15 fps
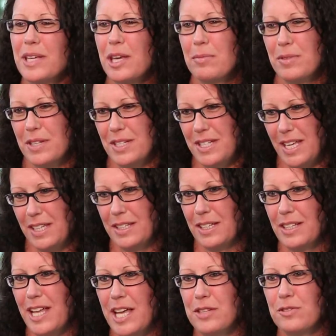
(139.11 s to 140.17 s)
being able to take
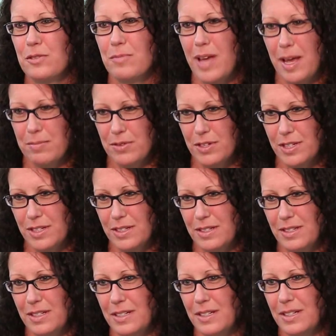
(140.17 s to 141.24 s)
the classroom option.
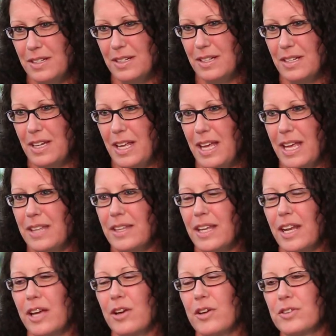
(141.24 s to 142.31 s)
And
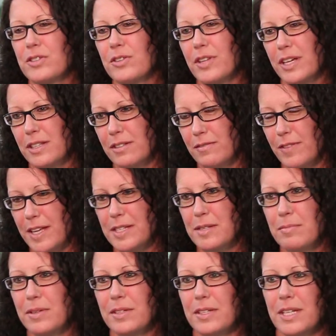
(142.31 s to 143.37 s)
then I also like the
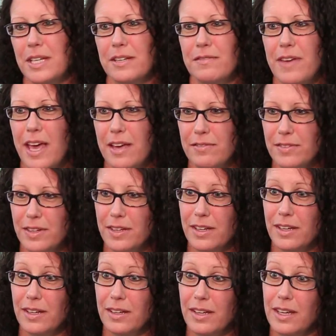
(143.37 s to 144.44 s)
flexibility of
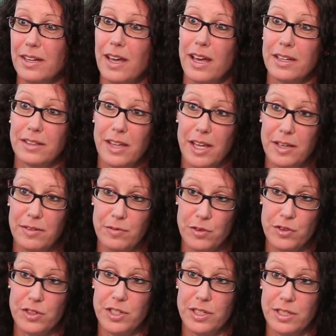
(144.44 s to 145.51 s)
having an online
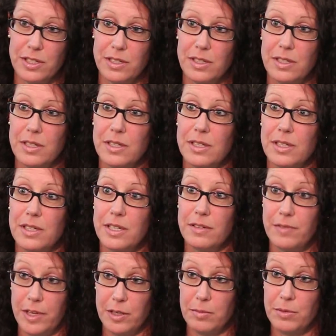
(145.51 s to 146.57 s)
version
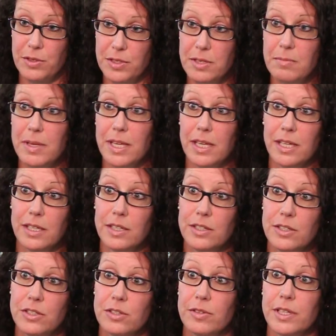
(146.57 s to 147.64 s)
available to me.
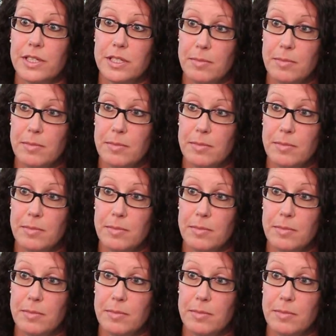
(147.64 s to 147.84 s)
During